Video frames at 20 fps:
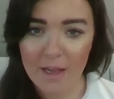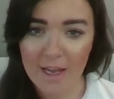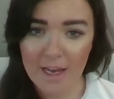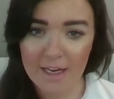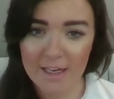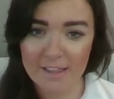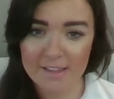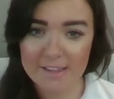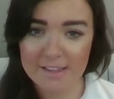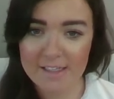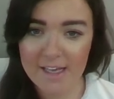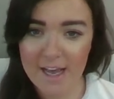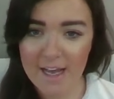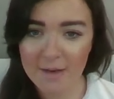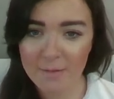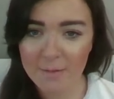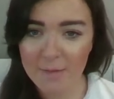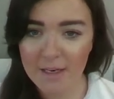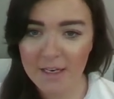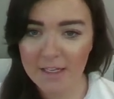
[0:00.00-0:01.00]
It is
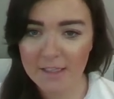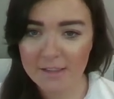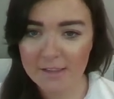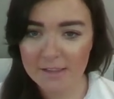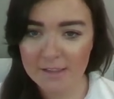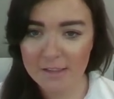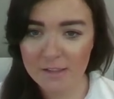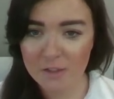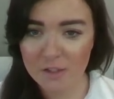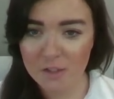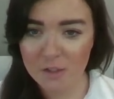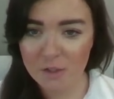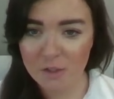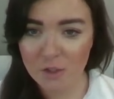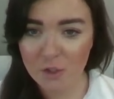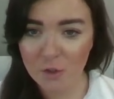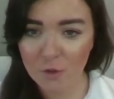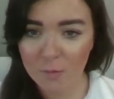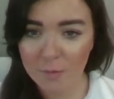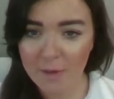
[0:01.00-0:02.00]
10 minutes to
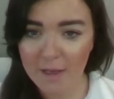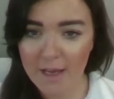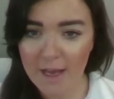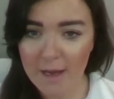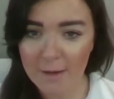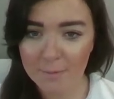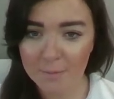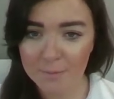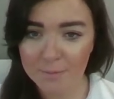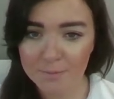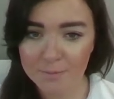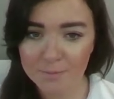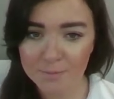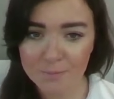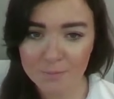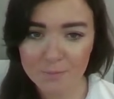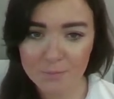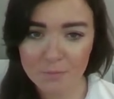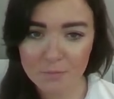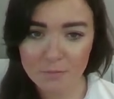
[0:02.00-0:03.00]
2 p.m.
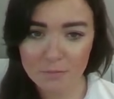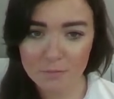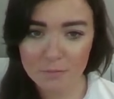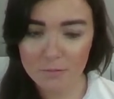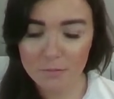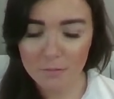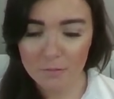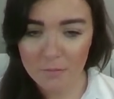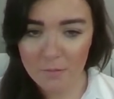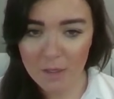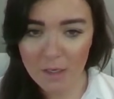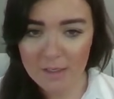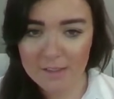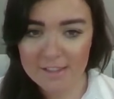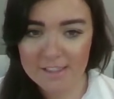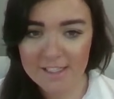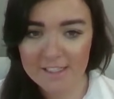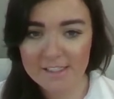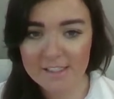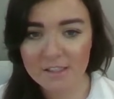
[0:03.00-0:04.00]

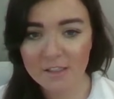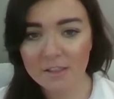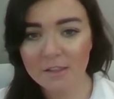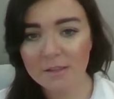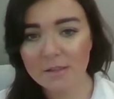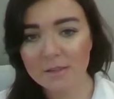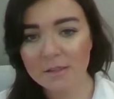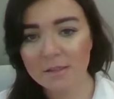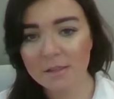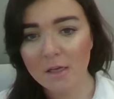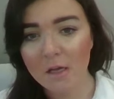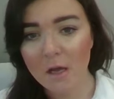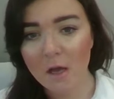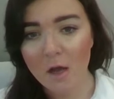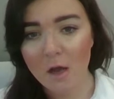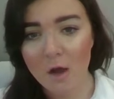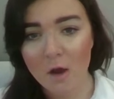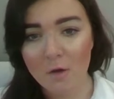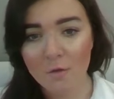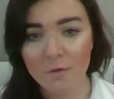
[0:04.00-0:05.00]
Distance.
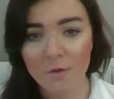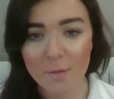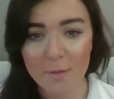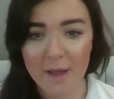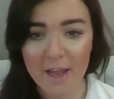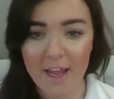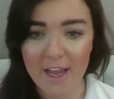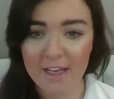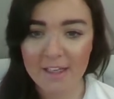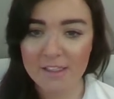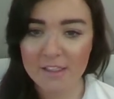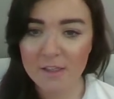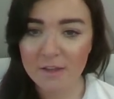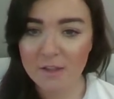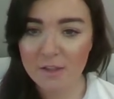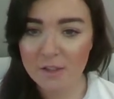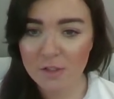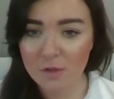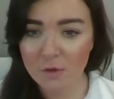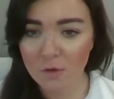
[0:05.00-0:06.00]
From here to
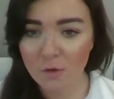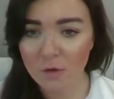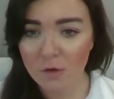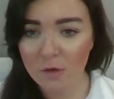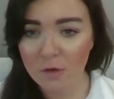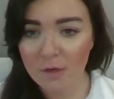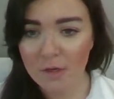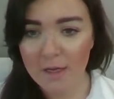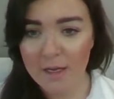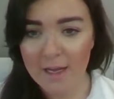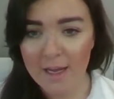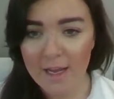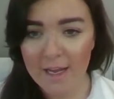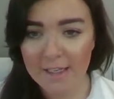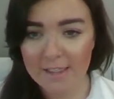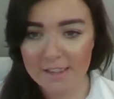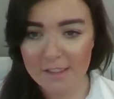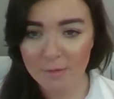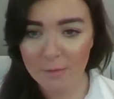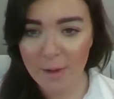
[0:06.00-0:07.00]
the store,
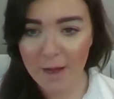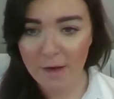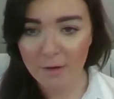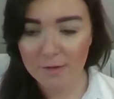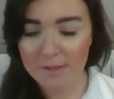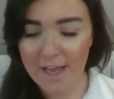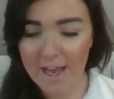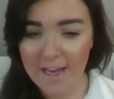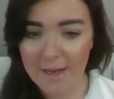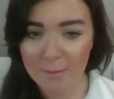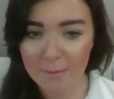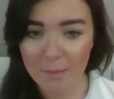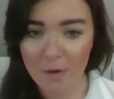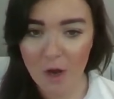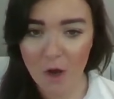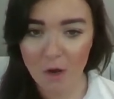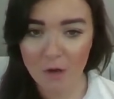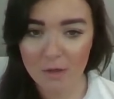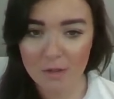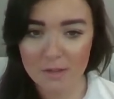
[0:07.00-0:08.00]
it's about 8
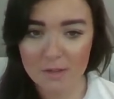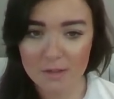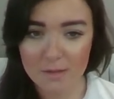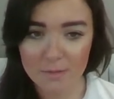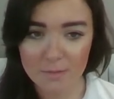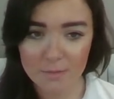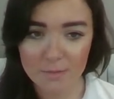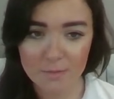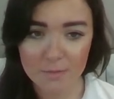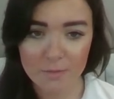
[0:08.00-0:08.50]
blocks.